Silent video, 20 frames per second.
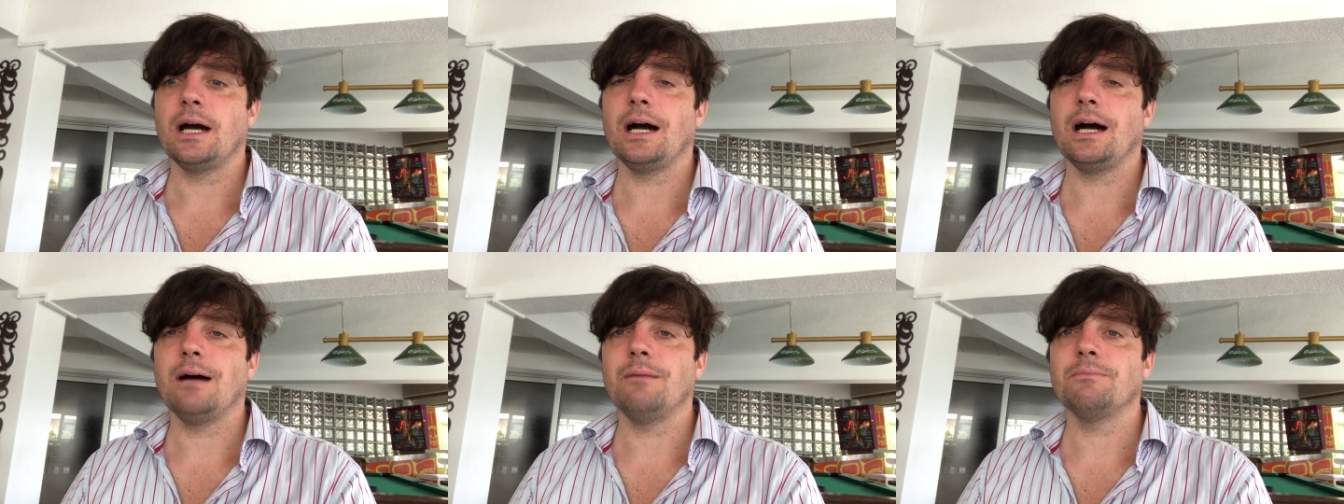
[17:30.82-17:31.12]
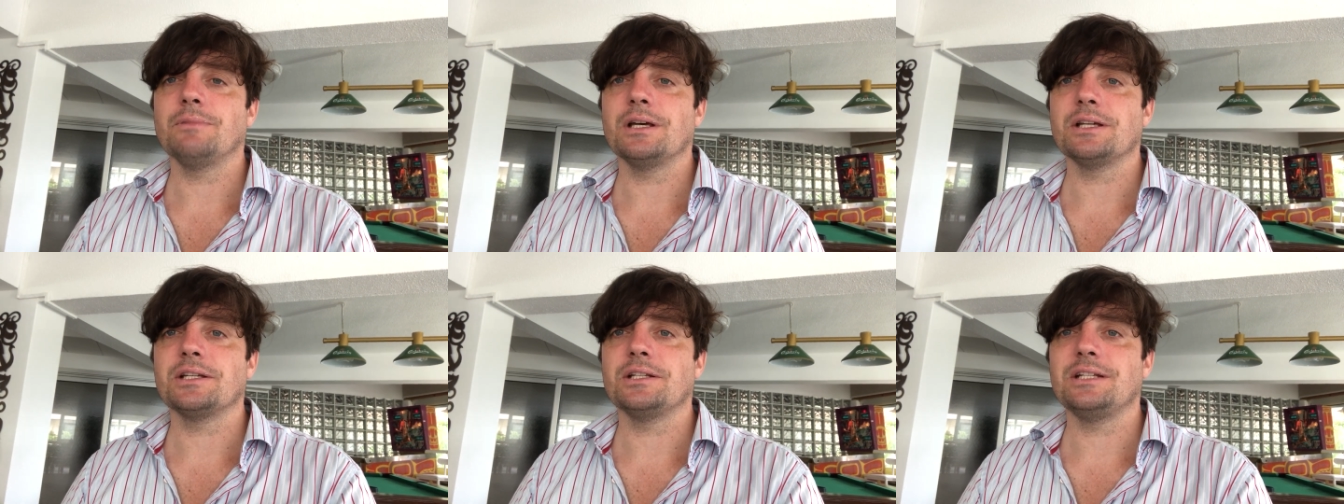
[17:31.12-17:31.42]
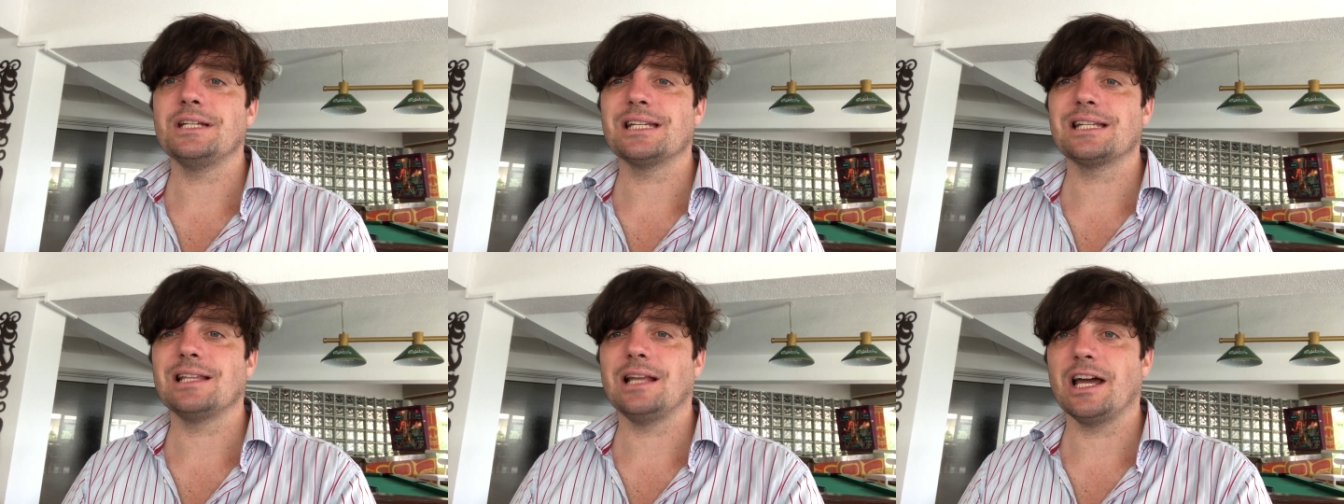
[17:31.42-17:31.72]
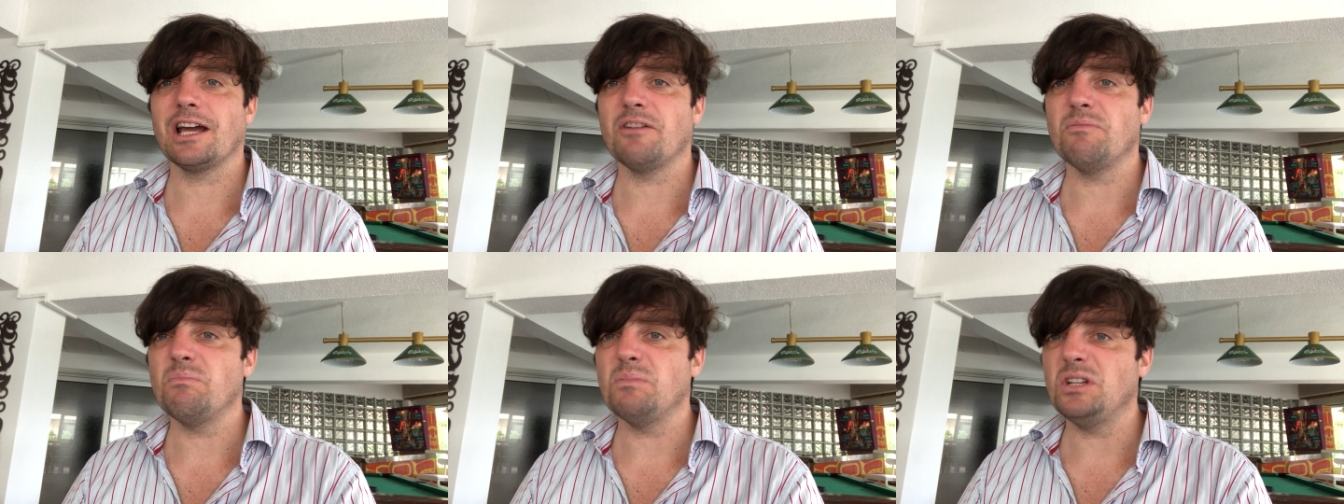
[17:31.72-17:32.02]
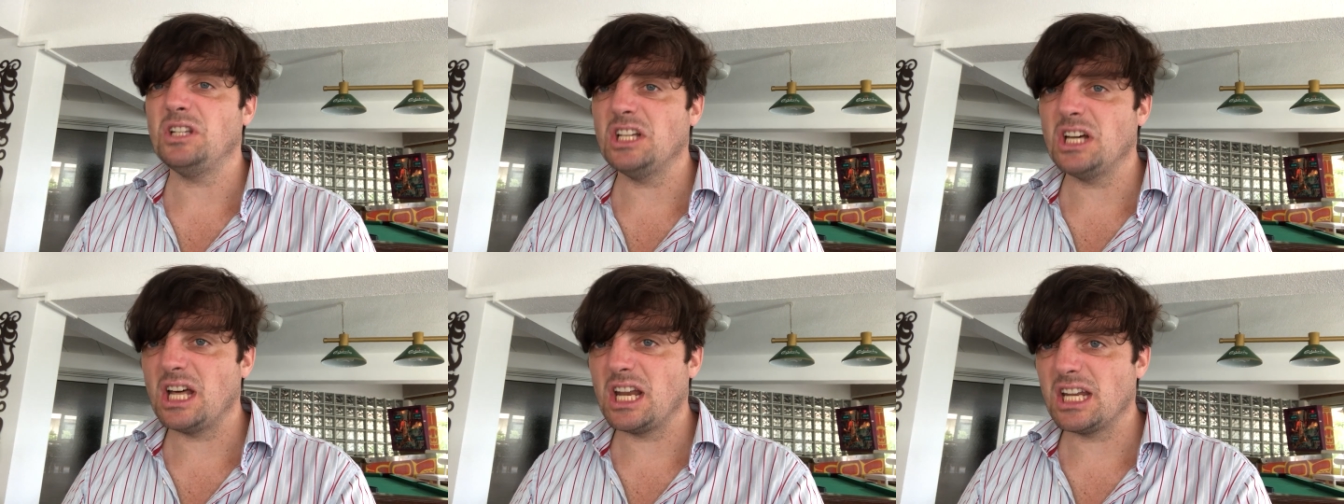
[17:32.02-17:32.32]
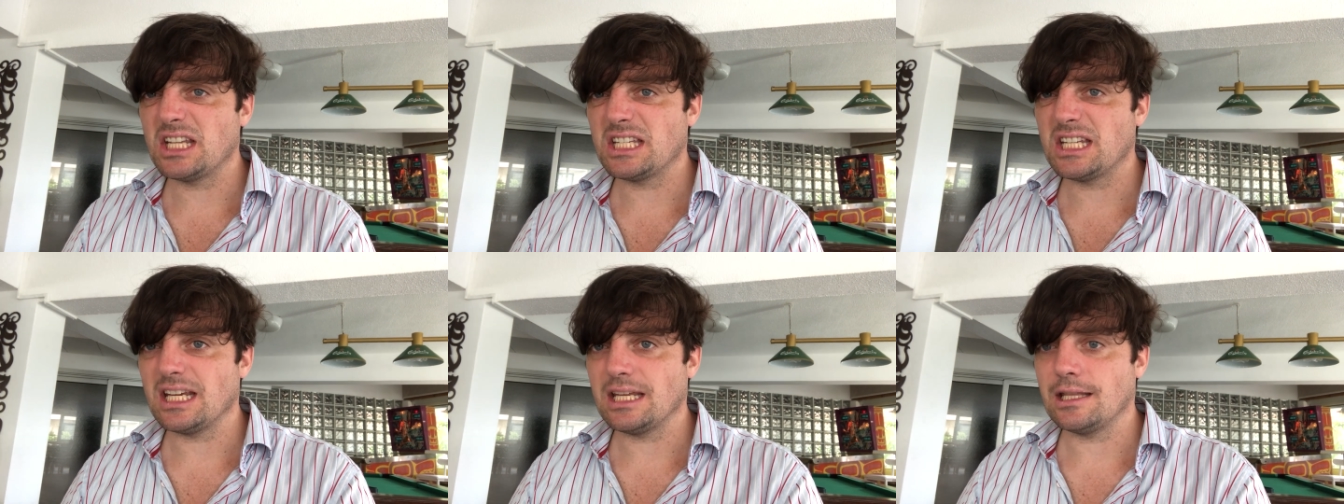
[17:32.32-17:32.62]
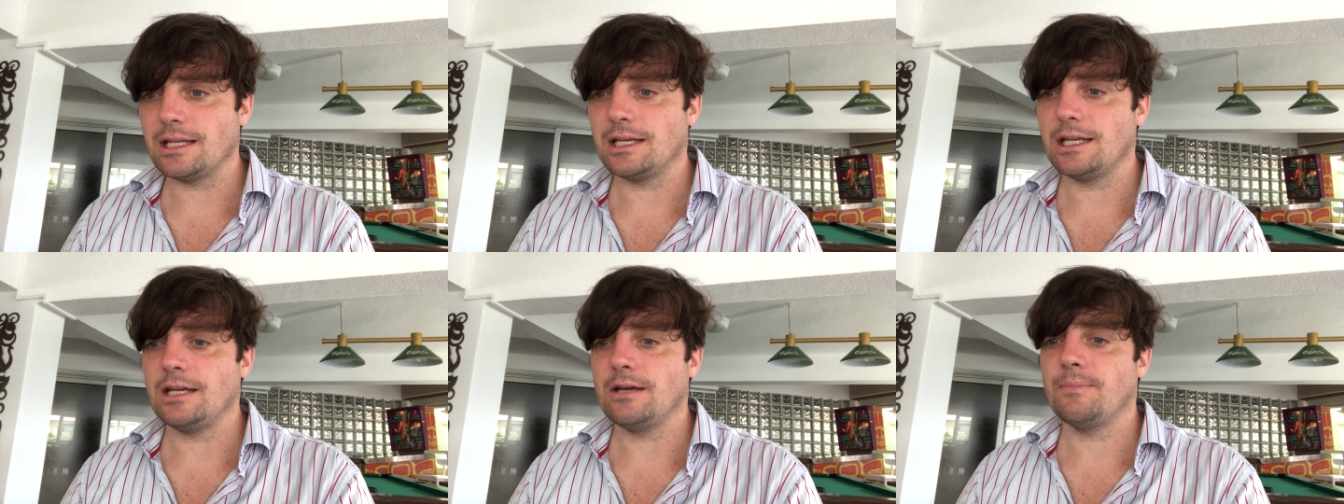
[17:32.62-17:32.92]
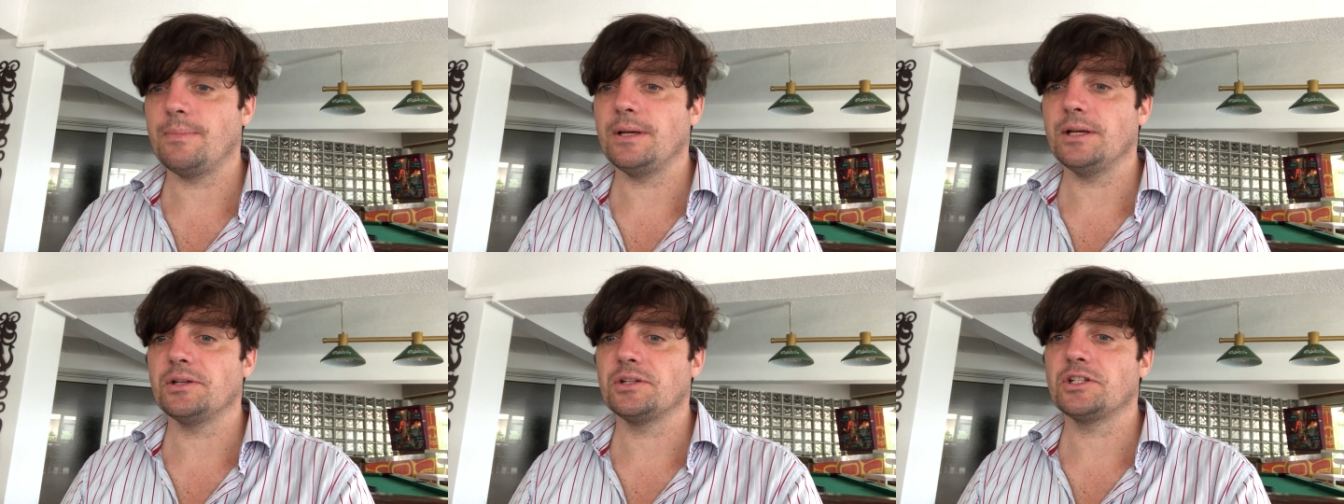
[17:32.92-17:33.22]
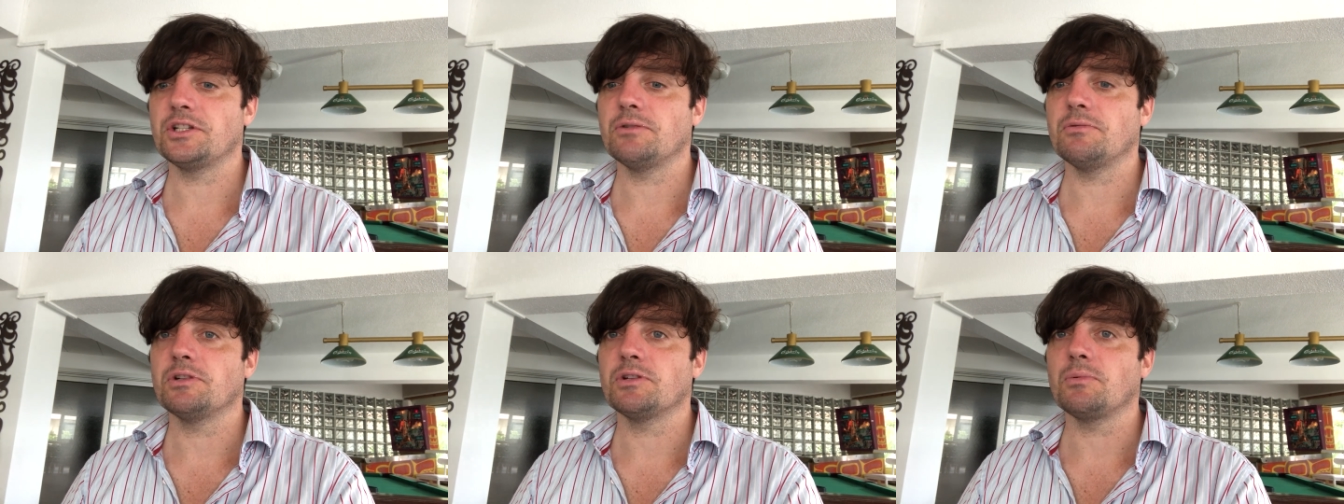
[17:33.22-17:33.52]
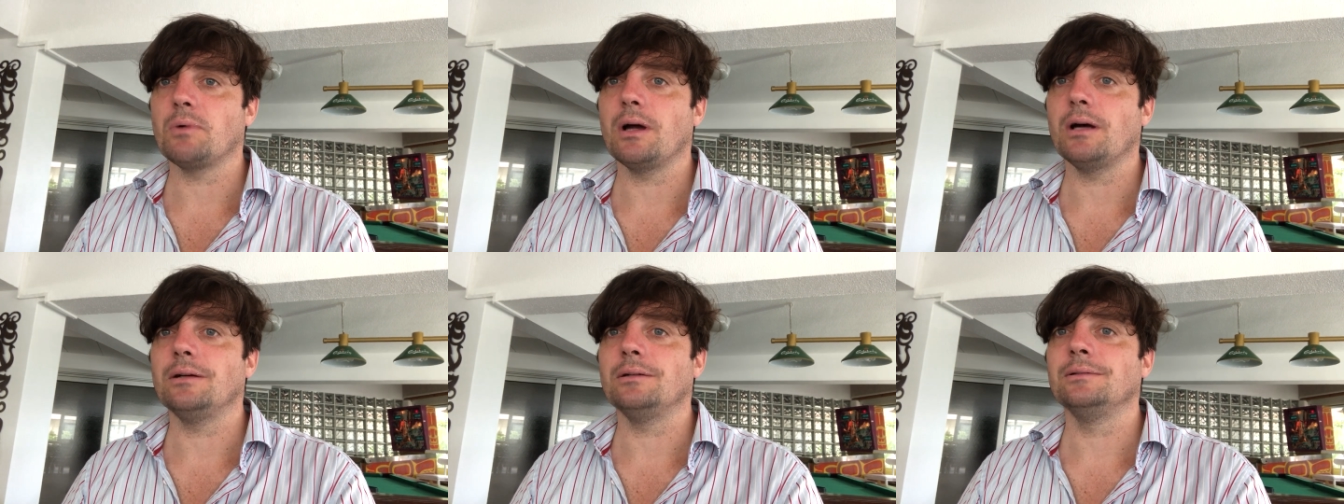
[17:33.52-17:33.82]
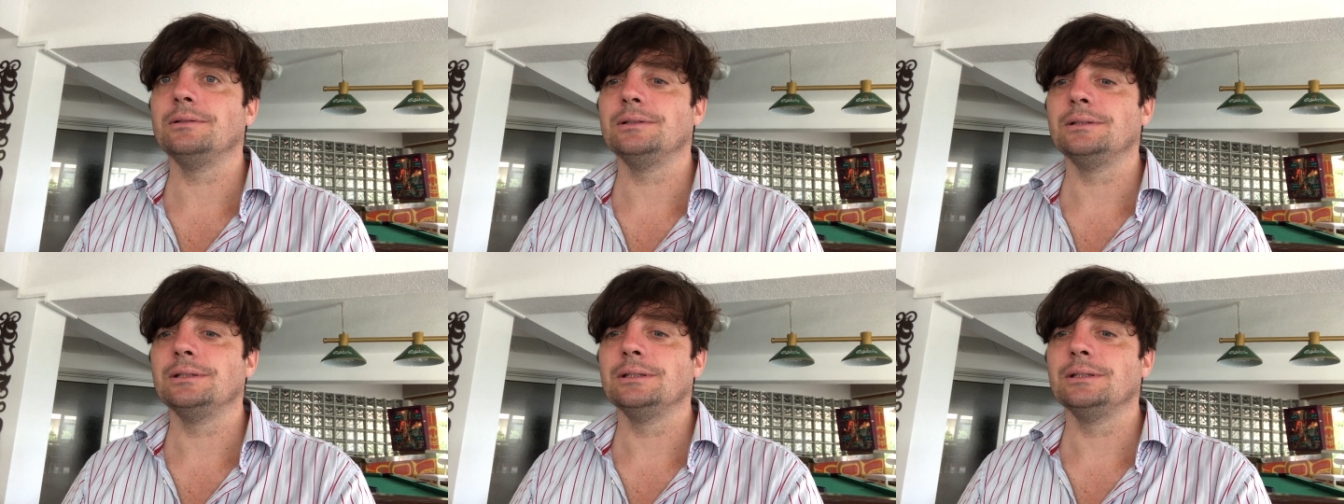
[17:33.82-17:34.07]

Um, there's a dislike of modernity that he appeals to as well.